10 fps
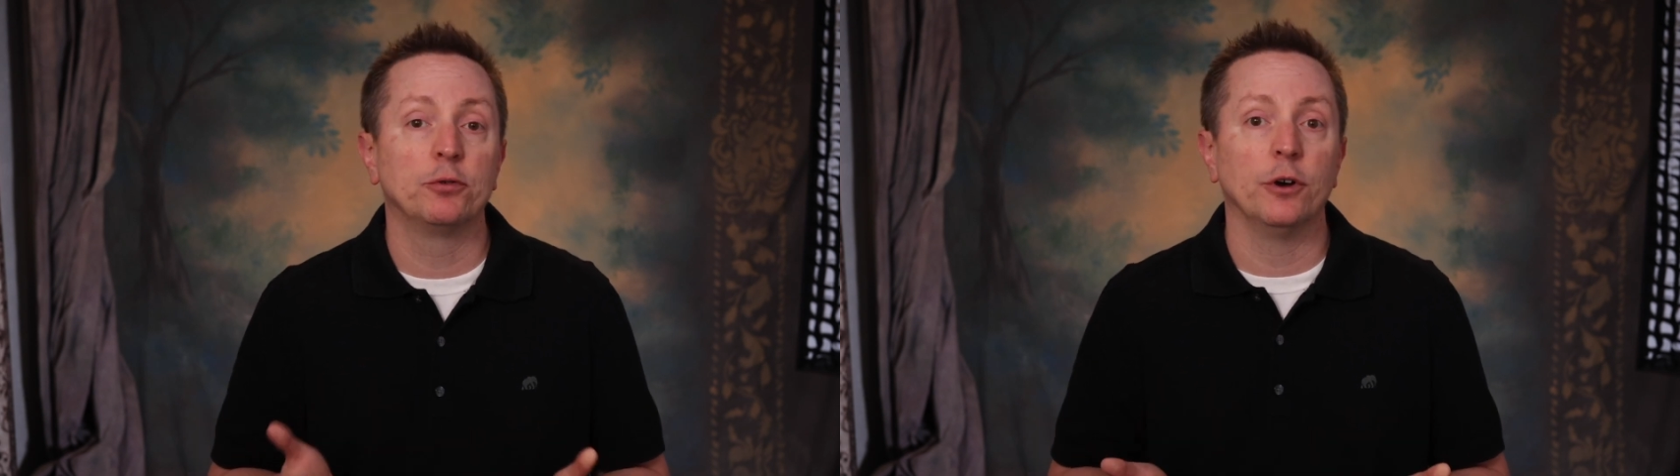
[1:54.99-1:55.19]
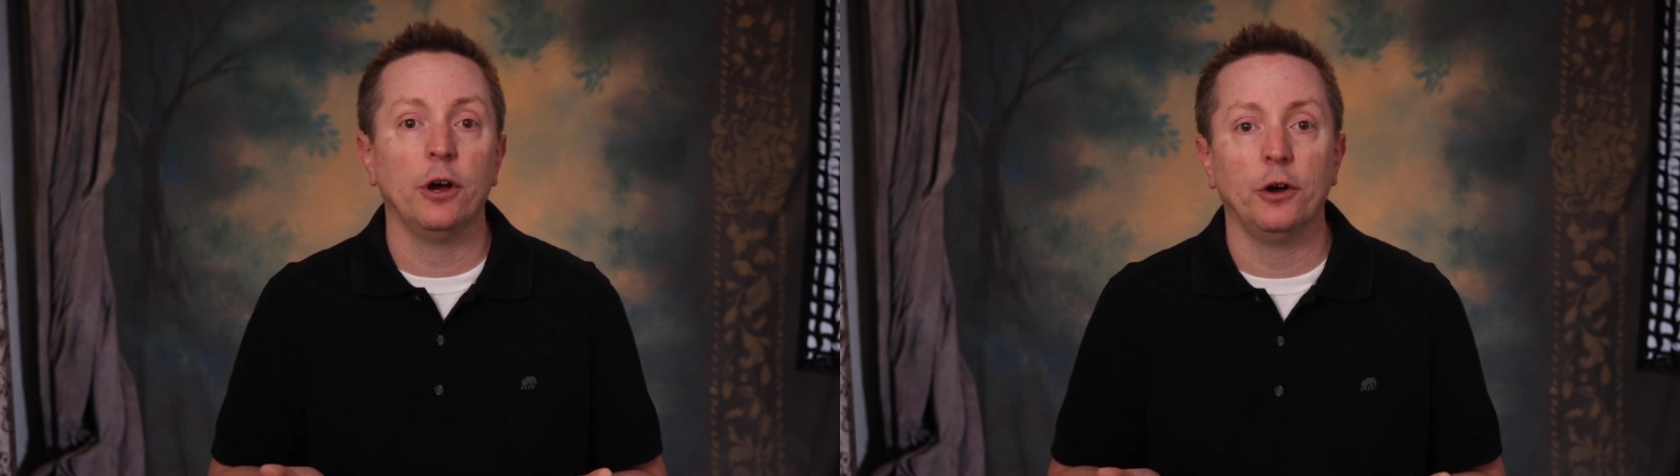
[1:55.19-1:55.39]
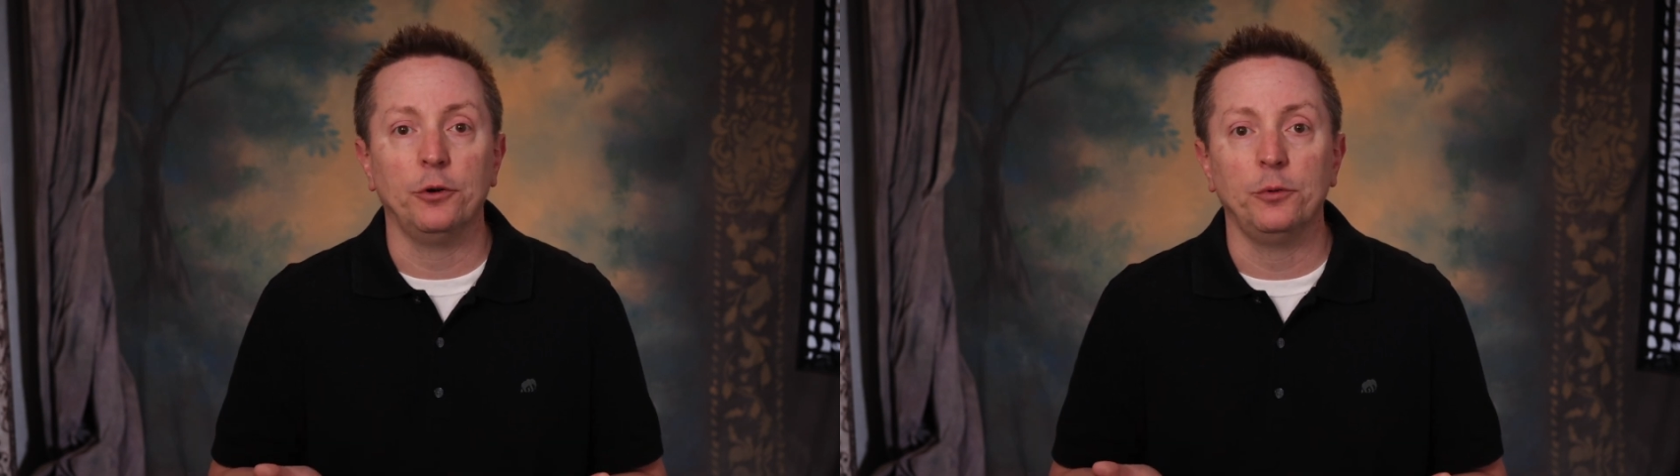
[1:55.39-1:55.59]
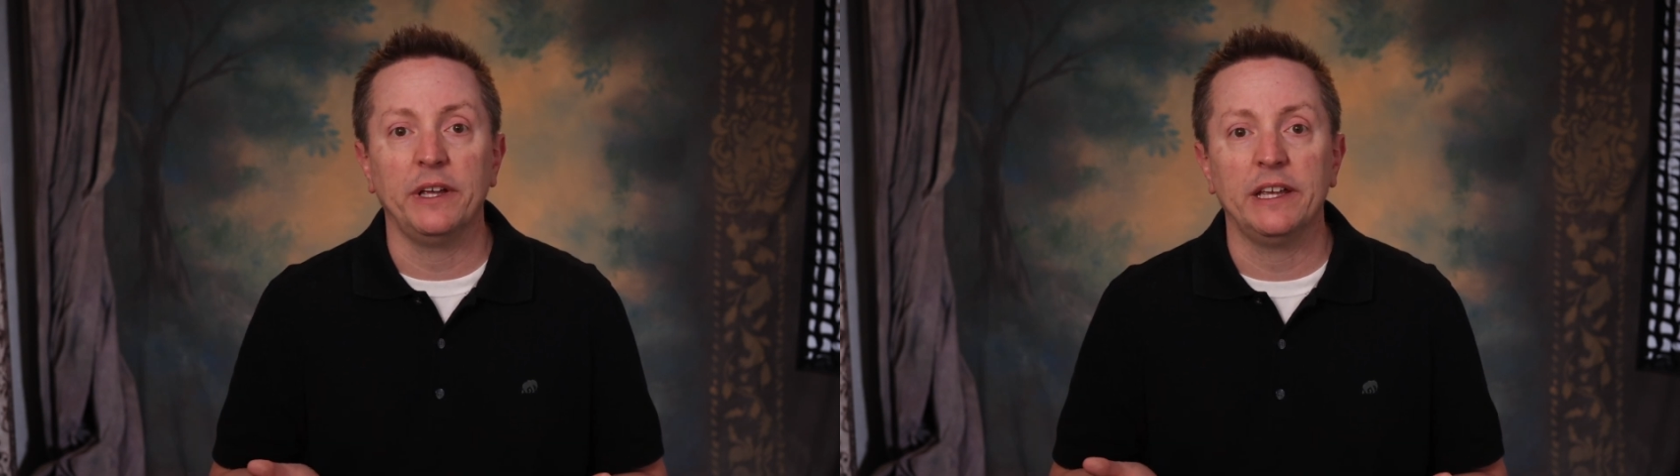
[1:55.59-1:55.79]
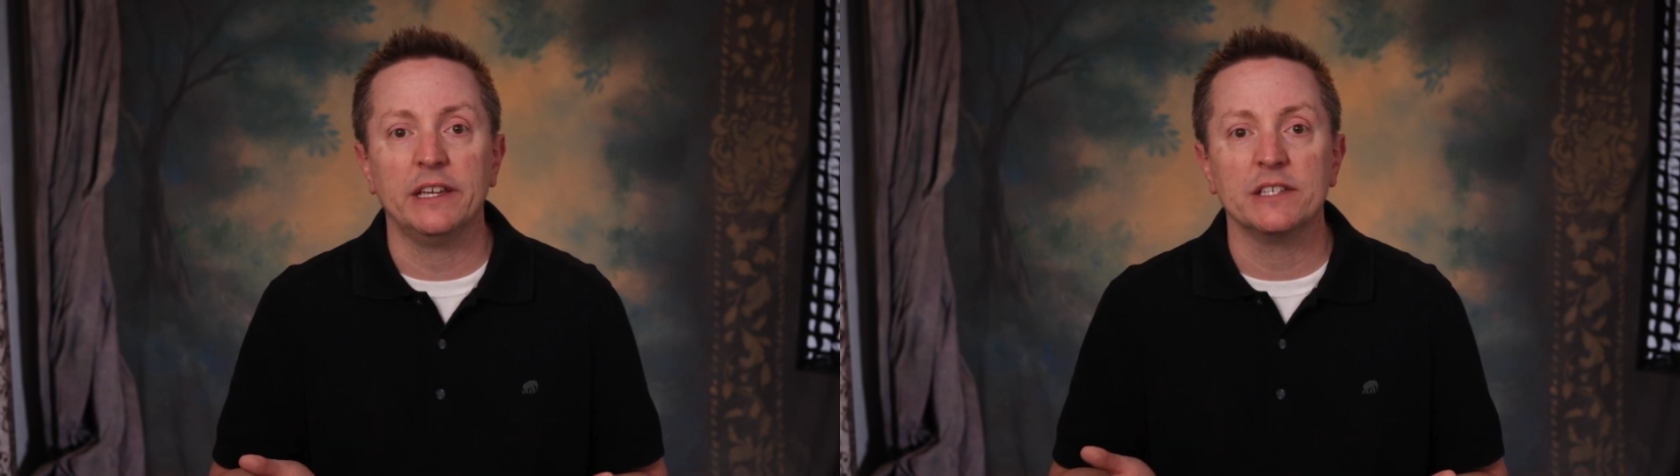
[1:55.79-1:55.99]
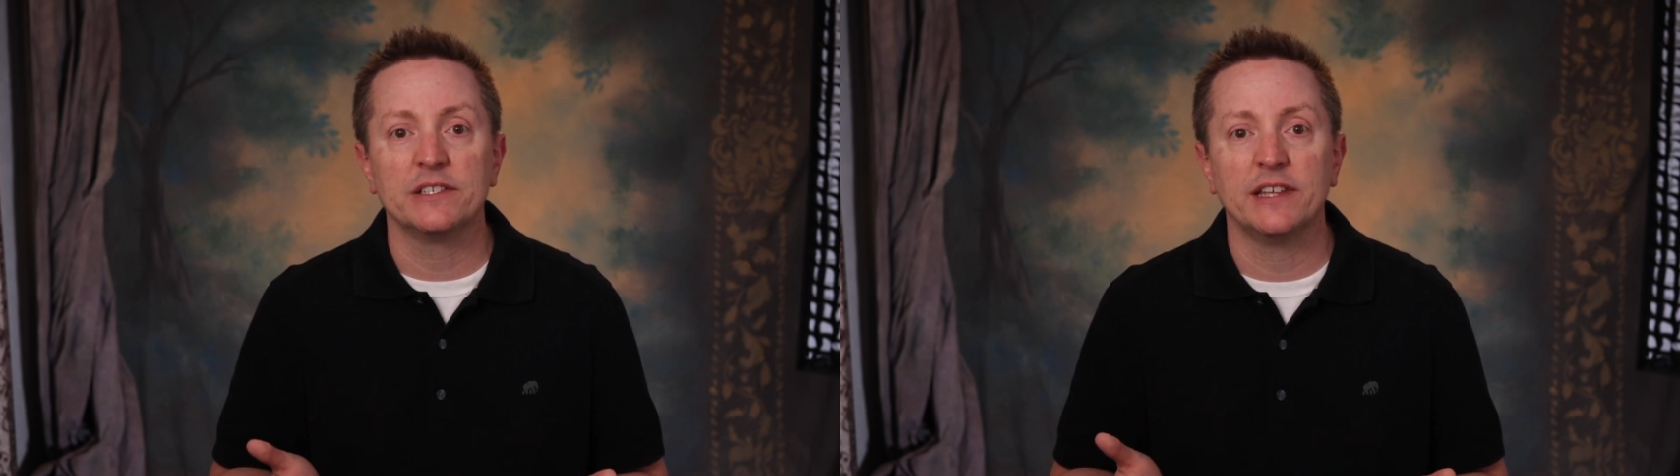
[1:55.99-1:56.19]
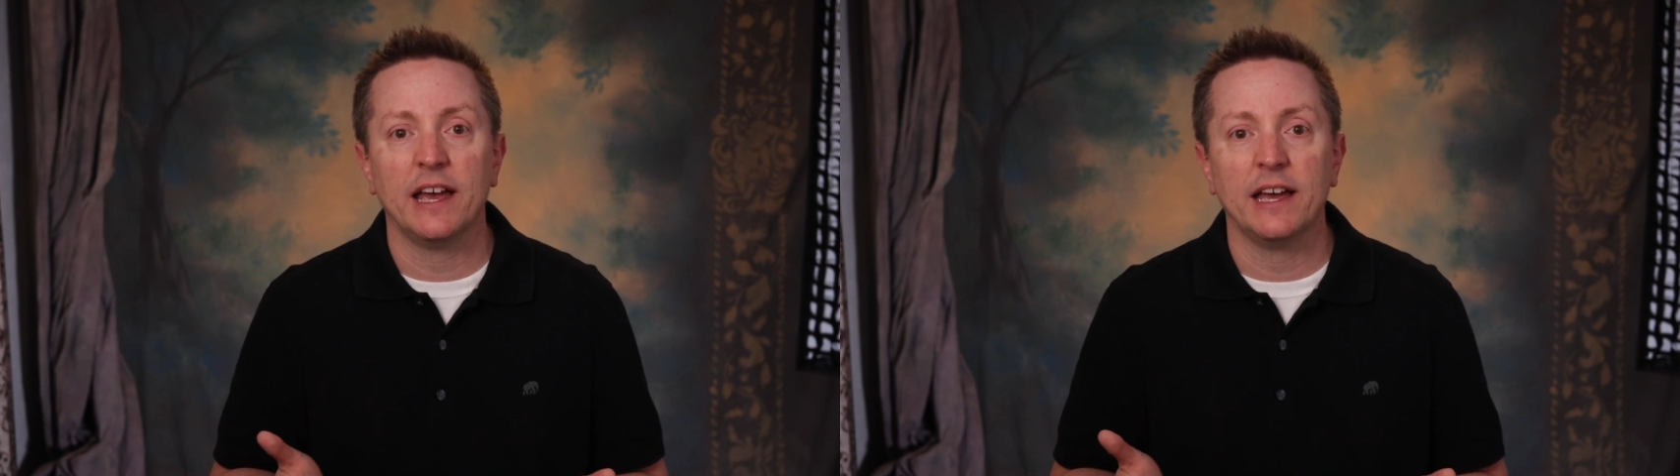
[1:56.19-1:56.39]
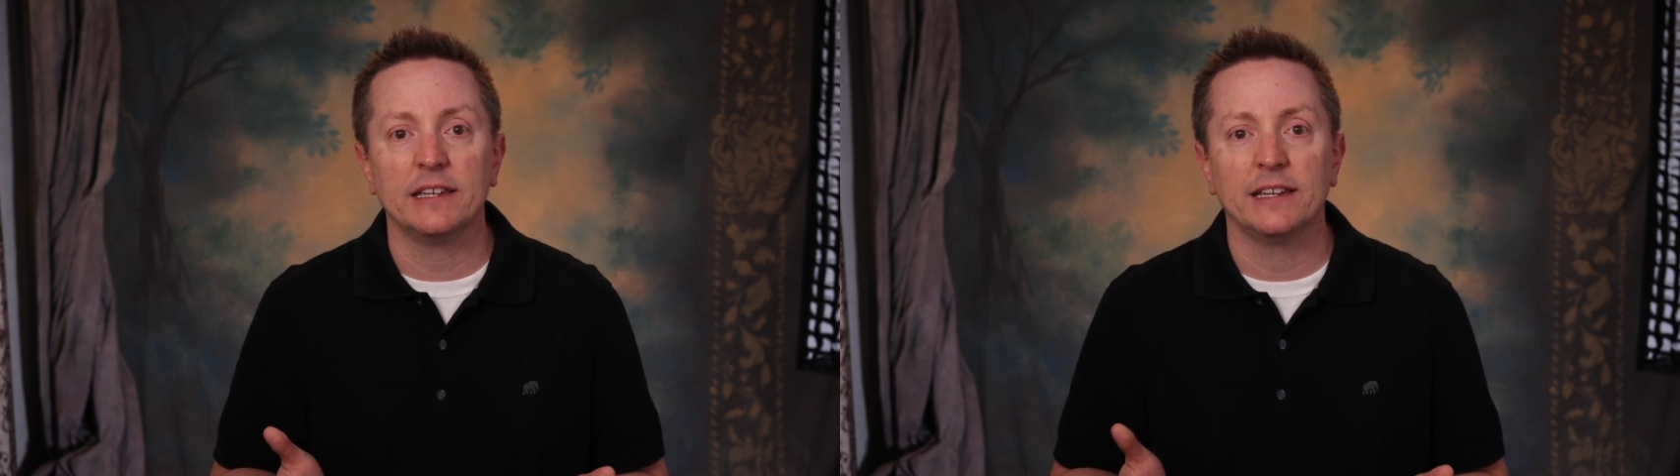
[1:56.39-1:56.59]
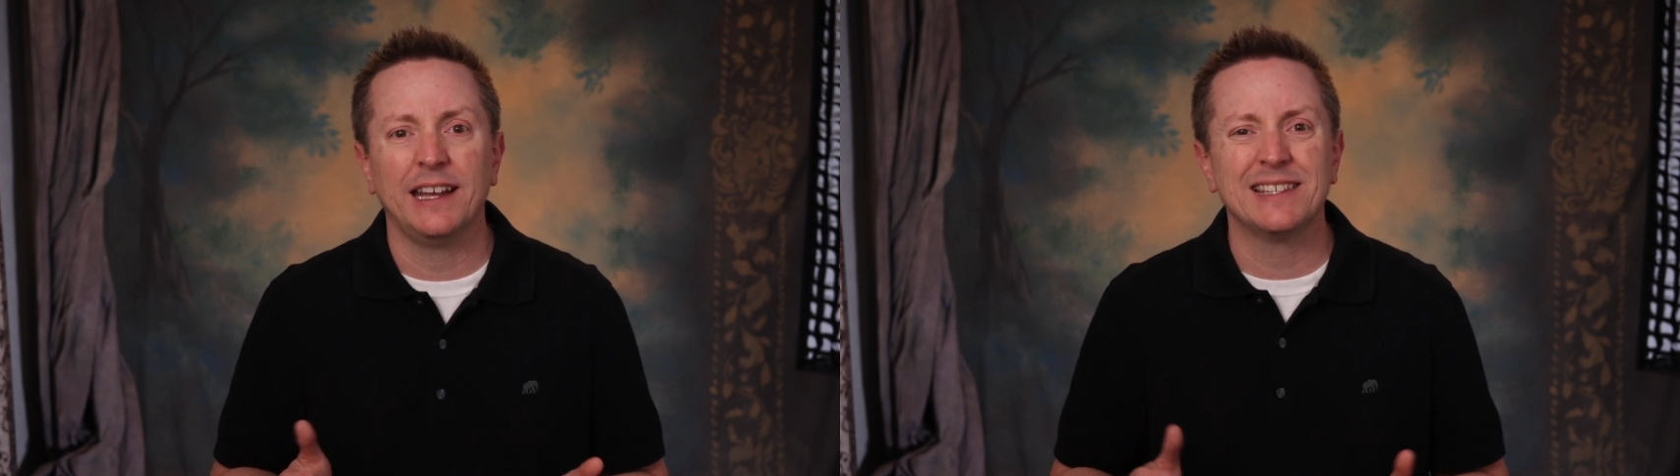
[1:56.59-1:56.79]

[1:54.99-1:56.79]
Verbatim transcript: pro is that